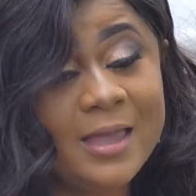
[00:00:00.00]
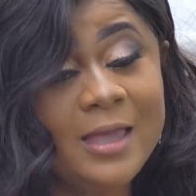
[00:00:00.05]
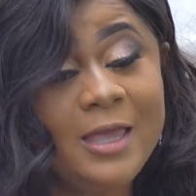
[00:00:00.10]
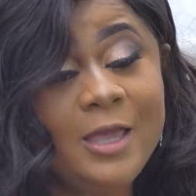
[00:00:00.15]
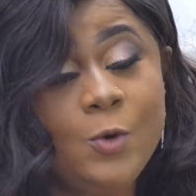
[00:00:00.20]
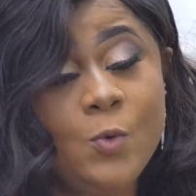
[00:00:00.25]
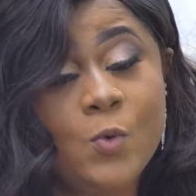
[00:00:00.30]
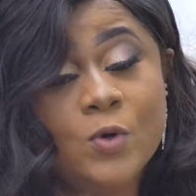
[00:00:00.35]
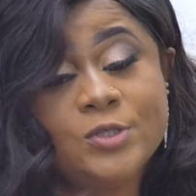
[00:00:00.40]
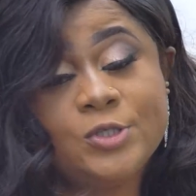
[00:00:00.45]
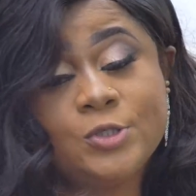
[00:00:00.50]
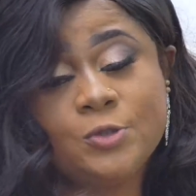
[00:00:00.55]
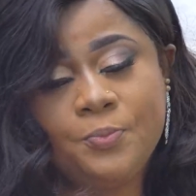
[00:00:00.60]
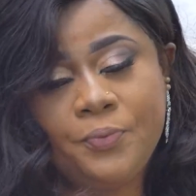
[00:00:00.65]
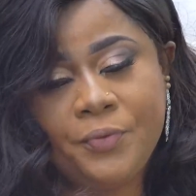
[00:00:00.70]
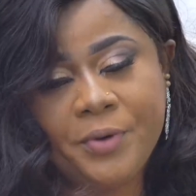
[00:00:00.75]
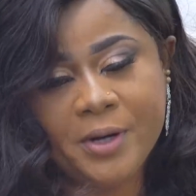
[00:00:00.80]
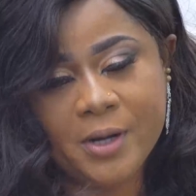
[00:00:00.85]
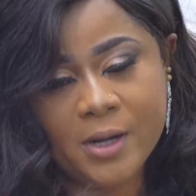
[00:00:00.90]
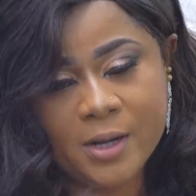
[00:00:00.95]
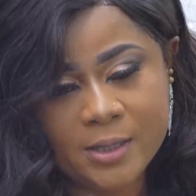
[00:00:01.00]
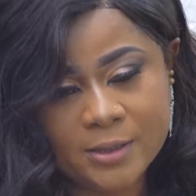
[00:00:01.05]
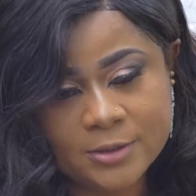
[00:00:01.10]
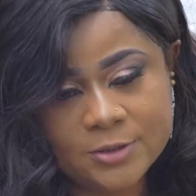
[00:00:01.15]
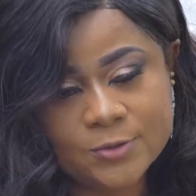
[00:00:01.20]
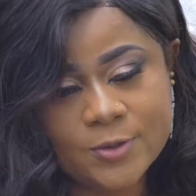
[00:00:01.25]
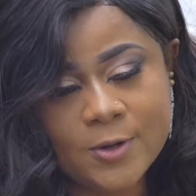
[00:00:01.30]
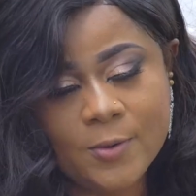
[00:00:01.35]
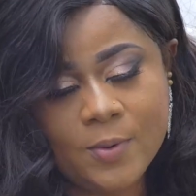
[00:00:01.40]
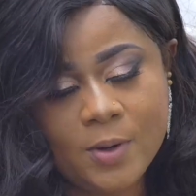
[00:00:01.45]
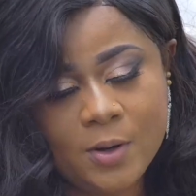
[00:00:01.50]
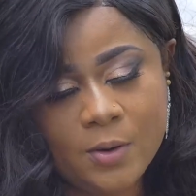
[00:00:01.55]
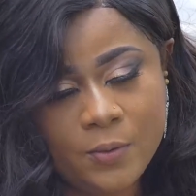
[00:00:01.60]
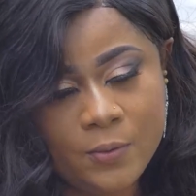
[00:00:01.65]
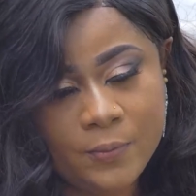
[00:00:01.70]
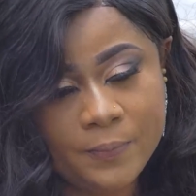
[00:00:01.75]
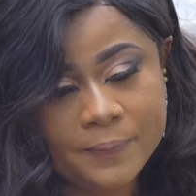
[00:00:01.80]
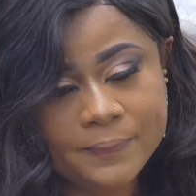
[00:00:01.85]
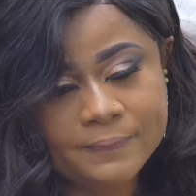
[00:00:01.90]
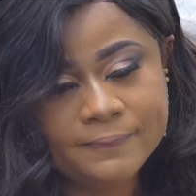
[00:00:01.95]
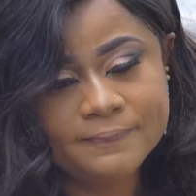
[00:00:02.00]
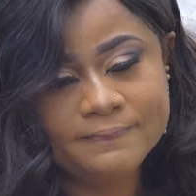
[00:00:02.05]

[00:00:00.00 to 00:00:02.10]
He wants to bring her into our home.